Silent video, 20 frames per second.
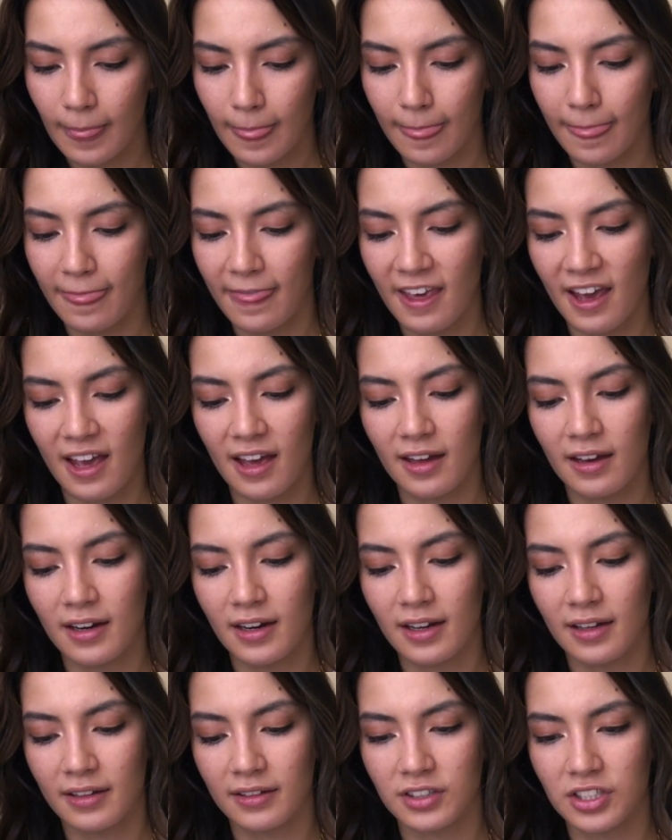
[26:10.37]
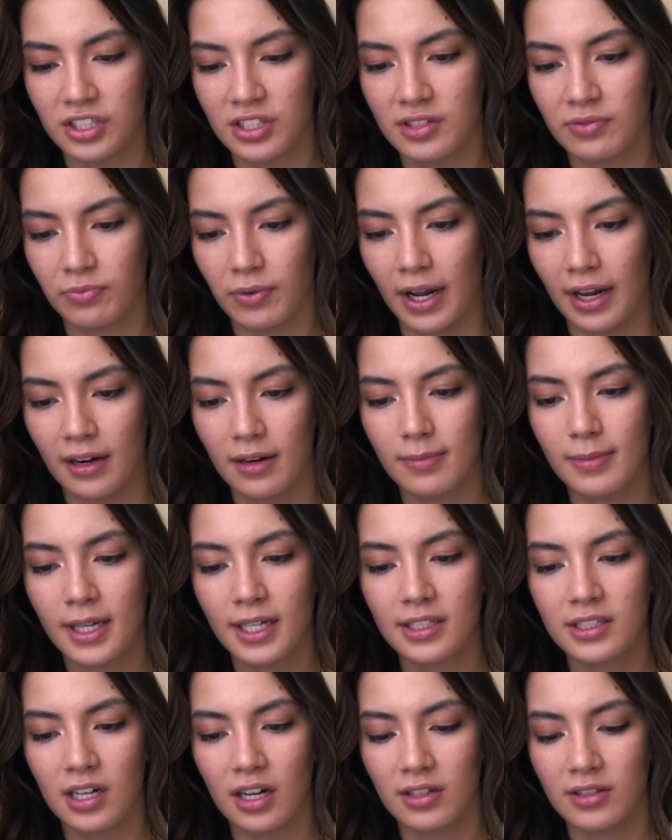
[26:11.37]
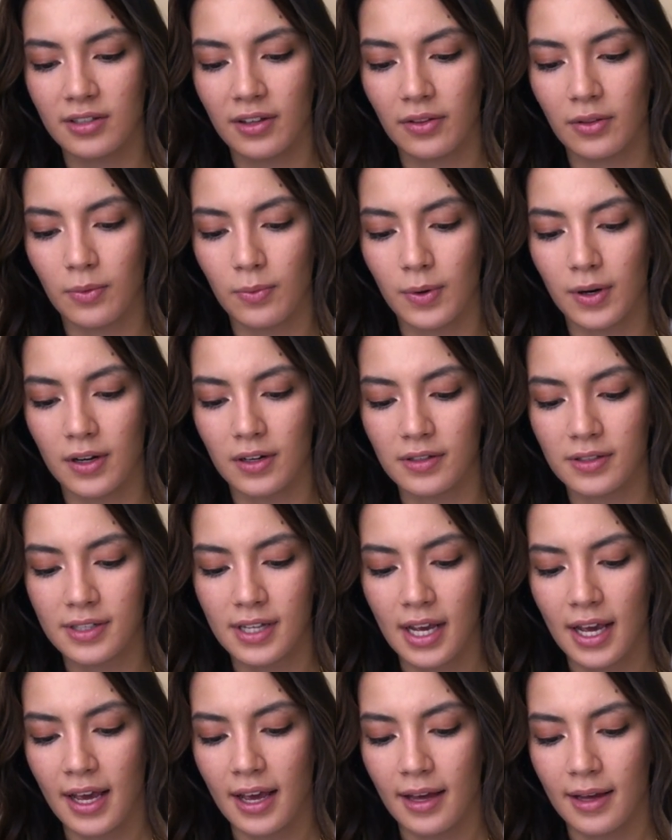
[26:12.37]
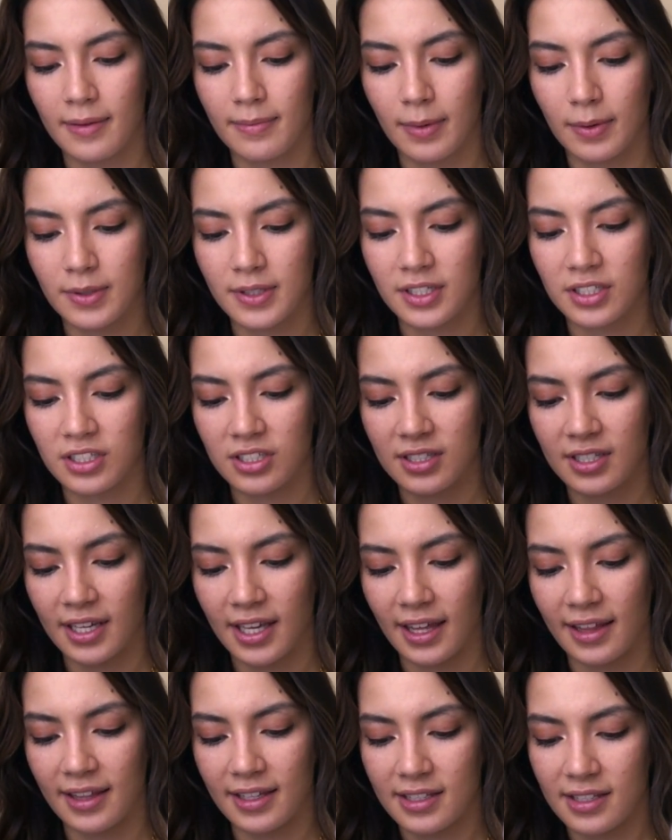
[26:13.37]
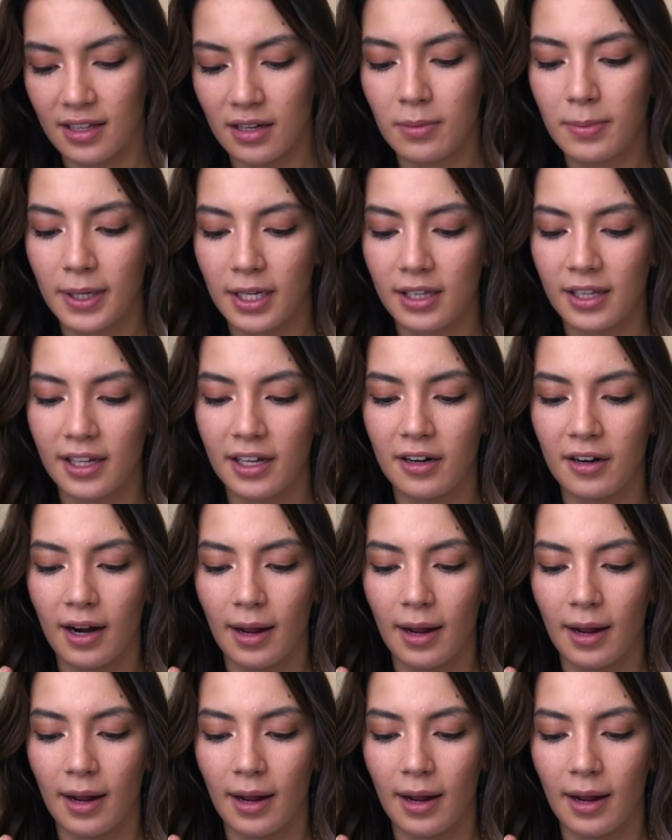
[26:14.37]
Then just random like dots on the walls, mostly just to get this a little bit cleaner.